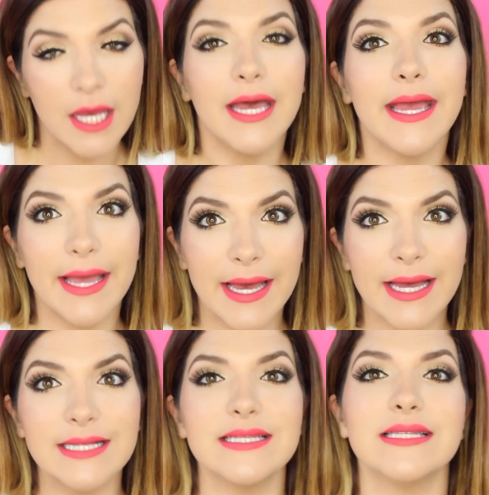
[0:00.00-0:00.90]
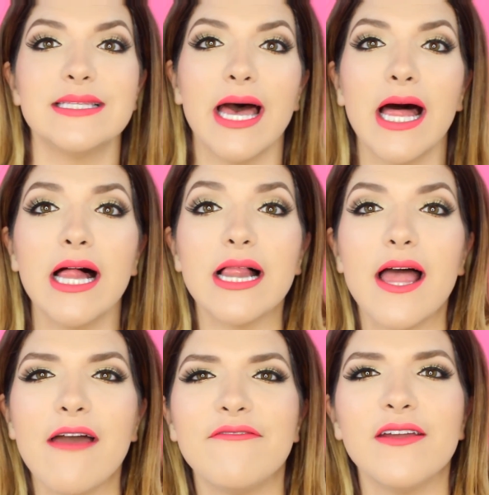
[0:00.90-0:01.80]
And tell
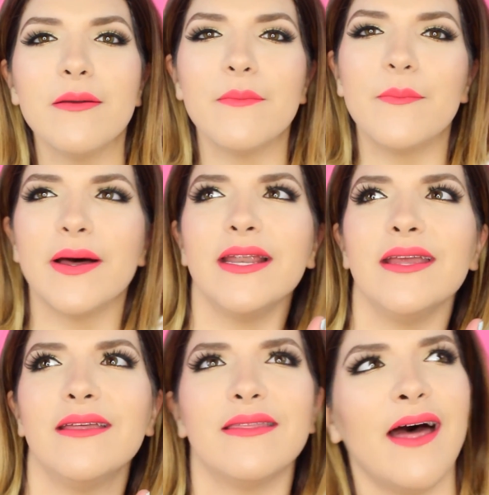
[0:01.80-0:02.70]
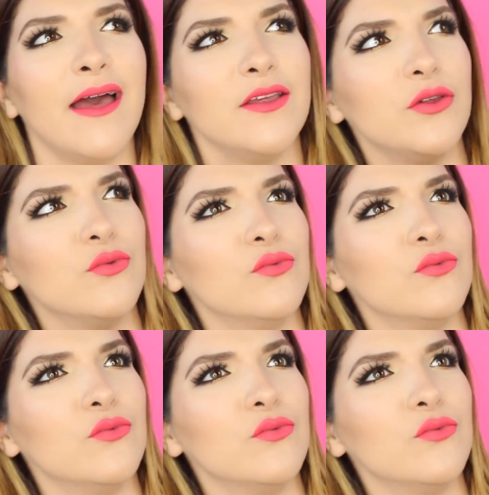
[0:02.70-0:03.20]
everybody that you